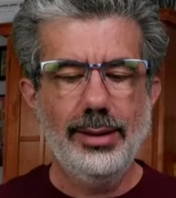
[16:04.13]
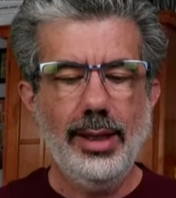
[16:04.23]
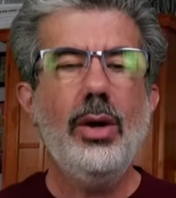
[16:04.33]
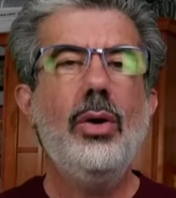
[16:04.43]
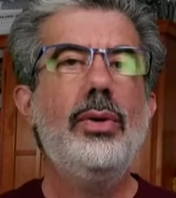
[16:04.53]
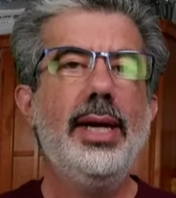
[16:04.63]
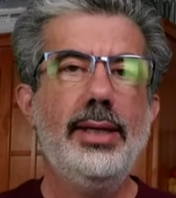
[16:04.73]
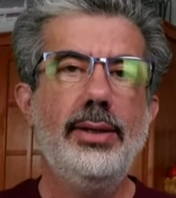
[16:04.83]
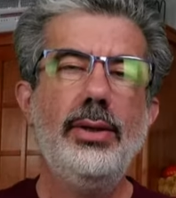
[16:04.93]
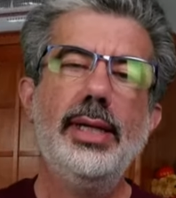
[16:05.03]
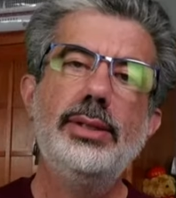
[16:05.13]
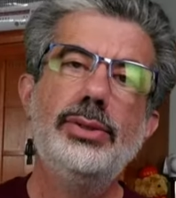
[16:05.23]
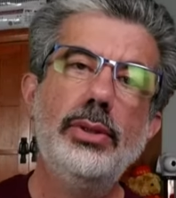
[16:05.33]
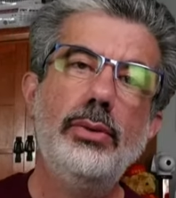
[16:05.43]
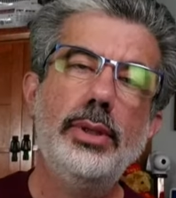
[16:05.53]
Oh yeah, New York. That's
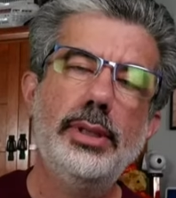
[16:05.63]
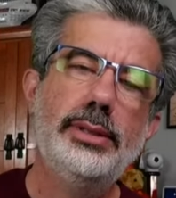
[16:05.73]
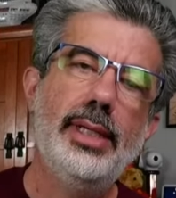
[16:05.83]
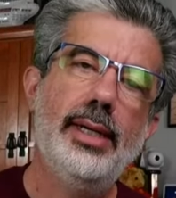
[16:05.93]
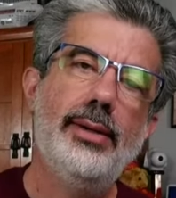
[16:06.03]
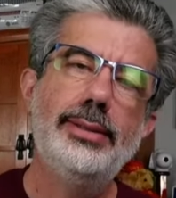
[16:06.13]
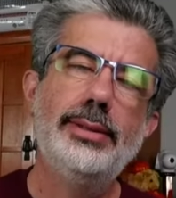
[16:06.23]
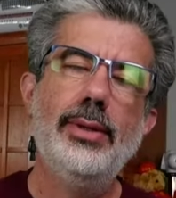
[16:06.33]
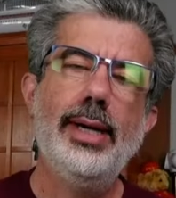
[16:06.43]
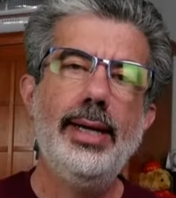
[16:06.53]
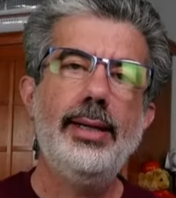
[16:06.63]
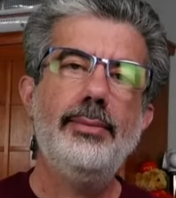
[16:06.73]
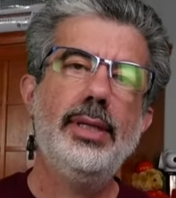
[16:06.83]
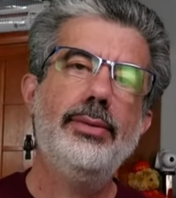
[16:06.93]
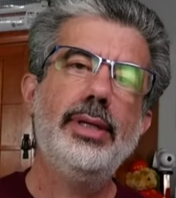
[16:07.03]
true, Nurse Tara. So I
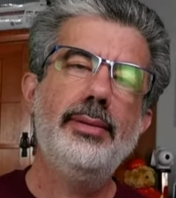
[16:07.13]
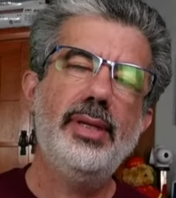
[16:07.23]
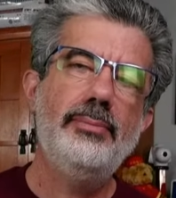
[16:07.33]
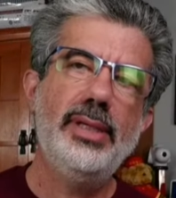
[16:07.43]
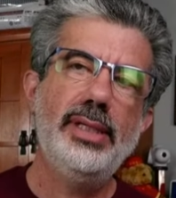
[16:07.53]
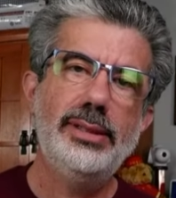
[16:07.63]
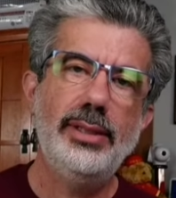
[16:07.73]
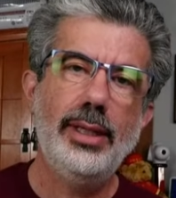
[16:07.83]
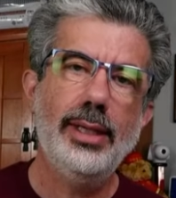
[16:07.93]
am going to be busy.